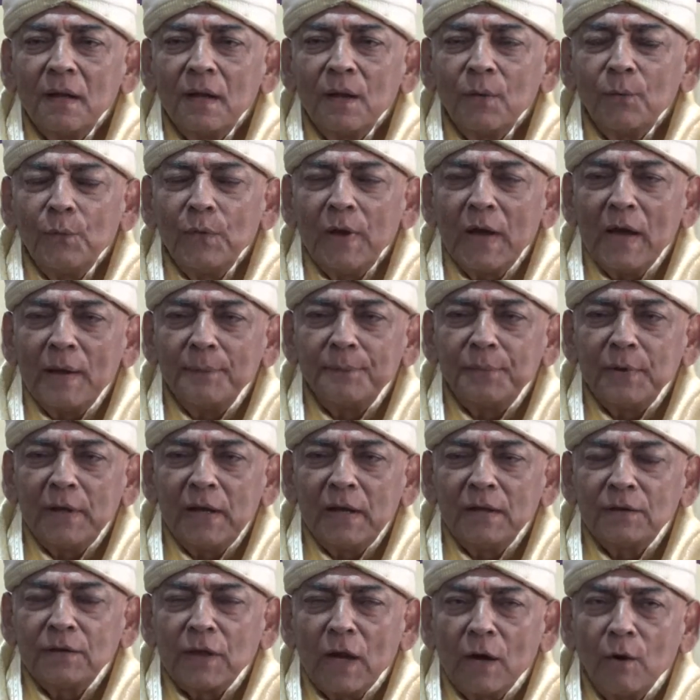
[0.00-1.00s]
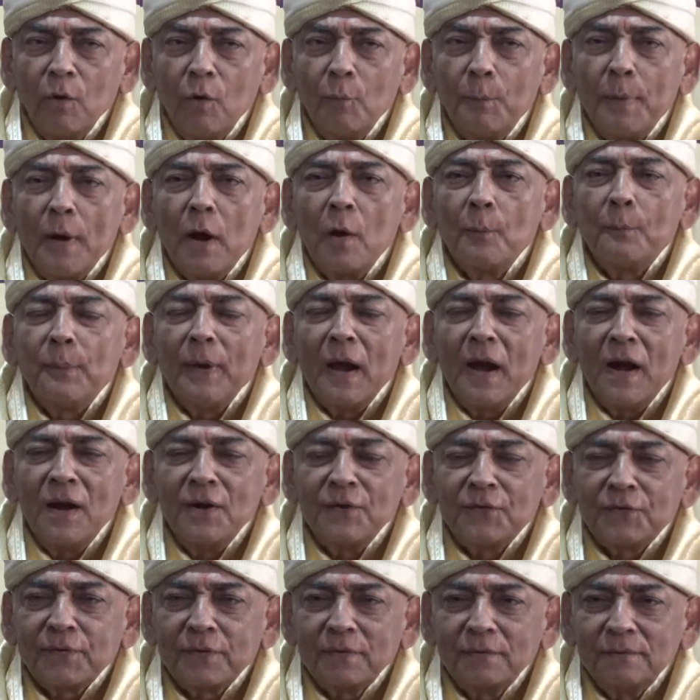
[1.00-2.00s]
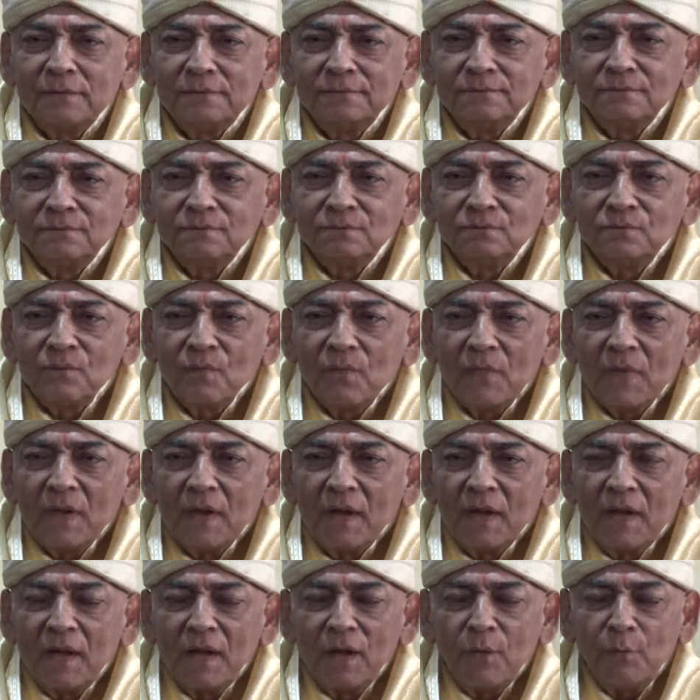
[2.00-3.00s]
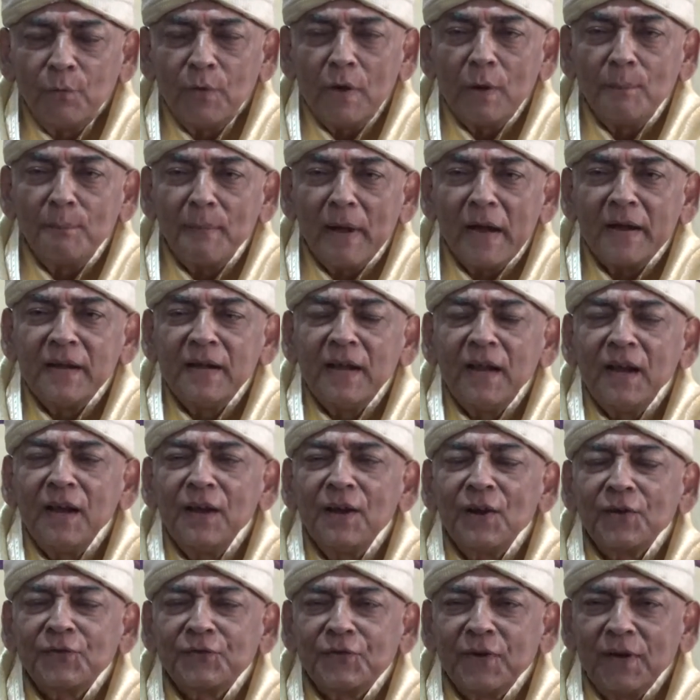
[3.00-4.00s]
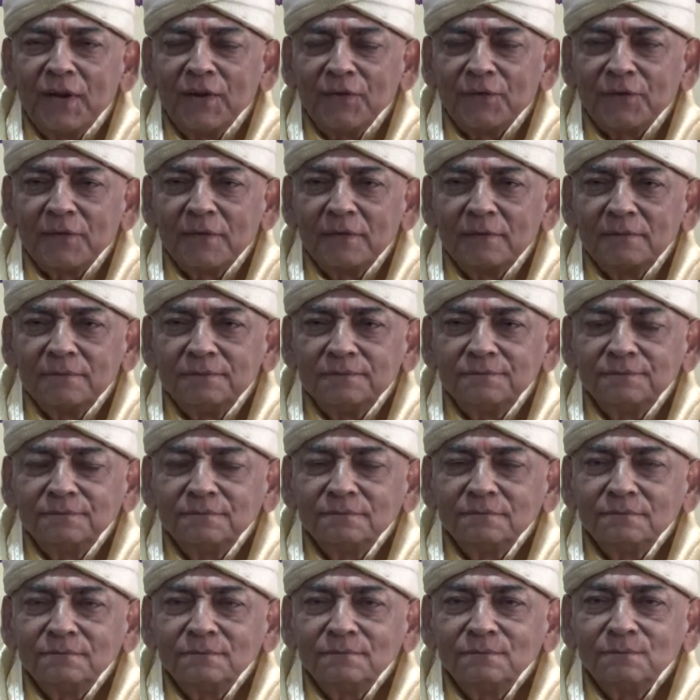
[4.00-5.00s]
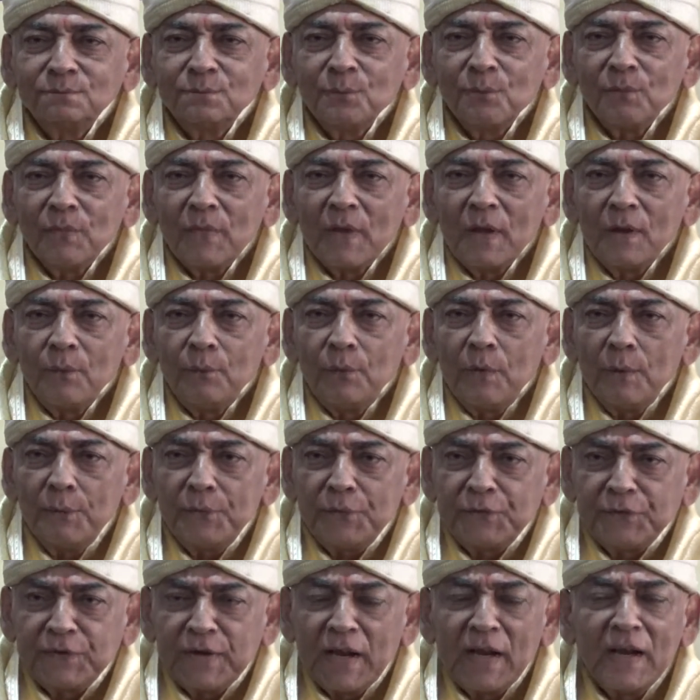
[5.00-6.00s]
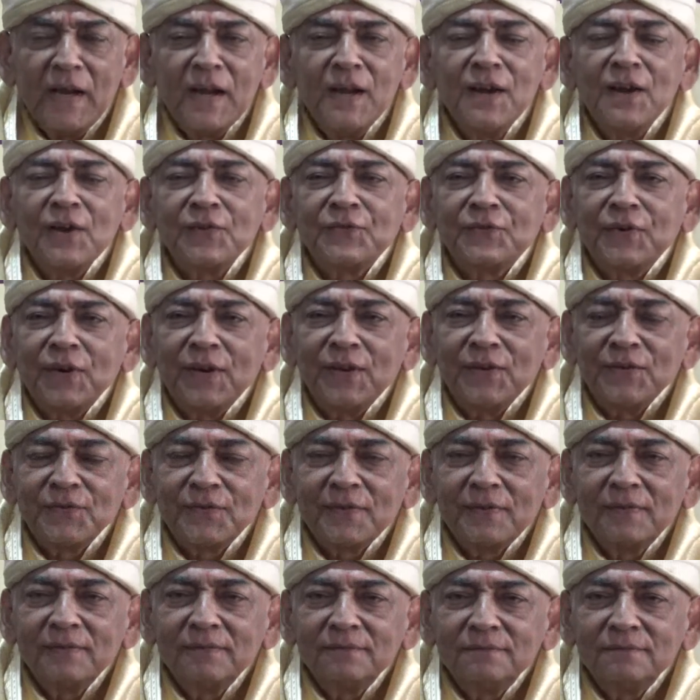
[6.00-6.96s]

We have the thermal power plants. We have mining industries. We have steel industries.